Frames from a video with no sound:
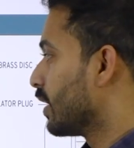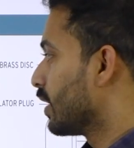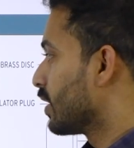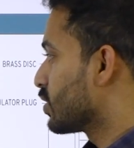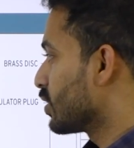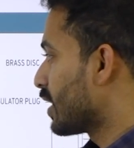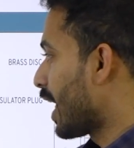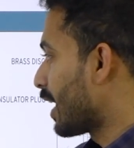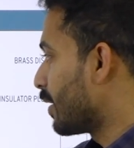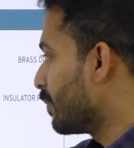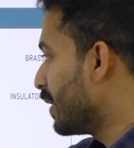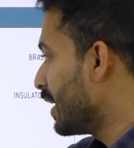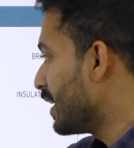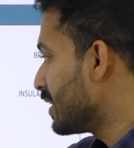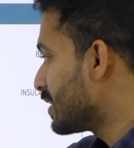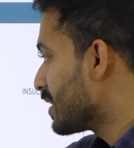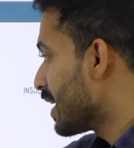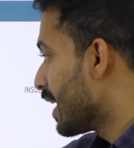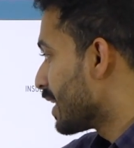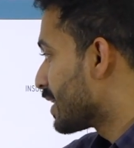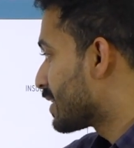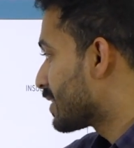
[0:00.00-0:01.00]
So that
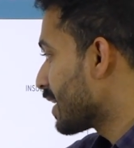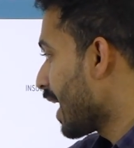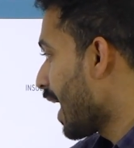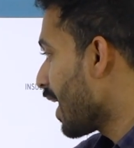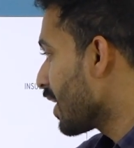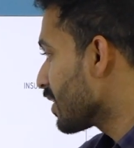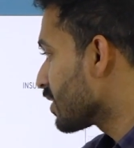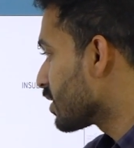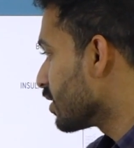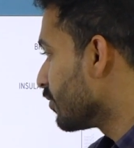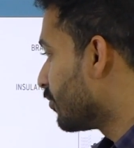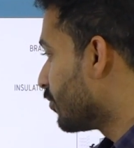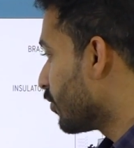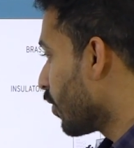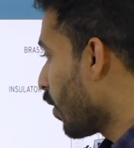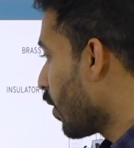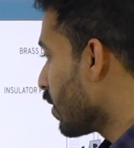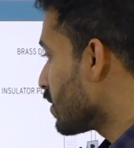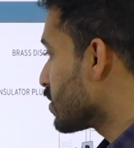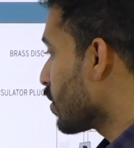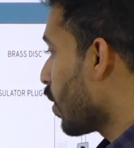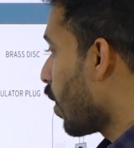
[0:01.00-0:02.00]
means charge
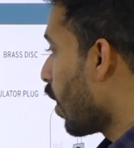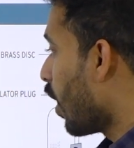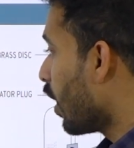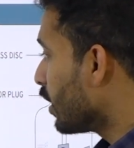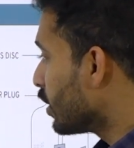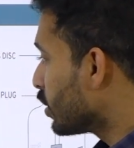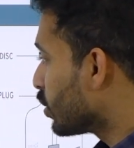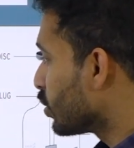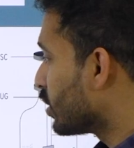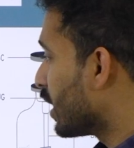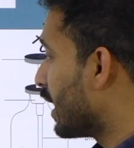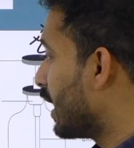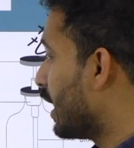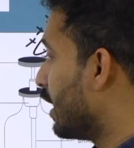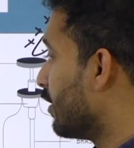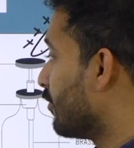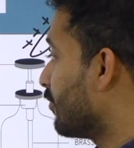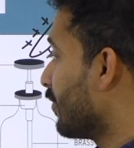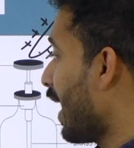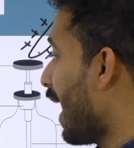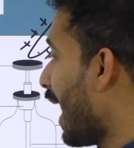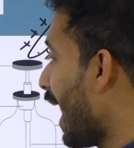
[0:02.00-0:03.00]
flows onto the
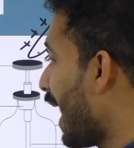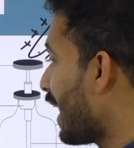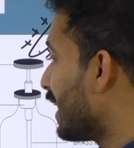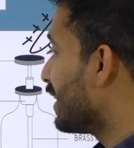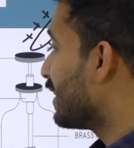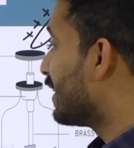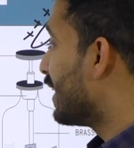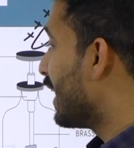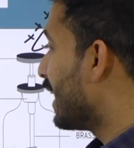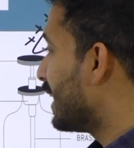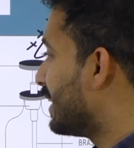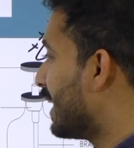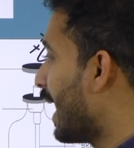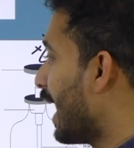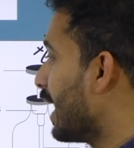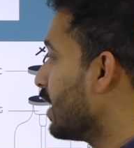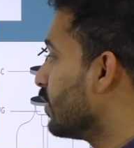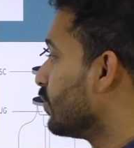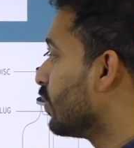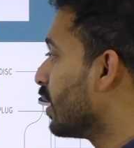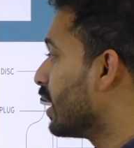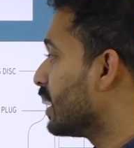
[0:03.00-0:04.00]
leaf and they
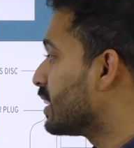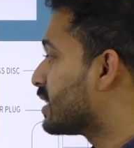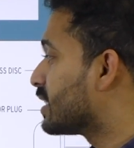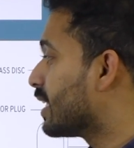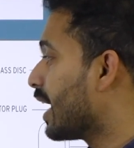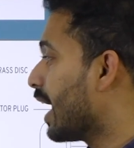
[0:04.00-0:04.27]
diverge.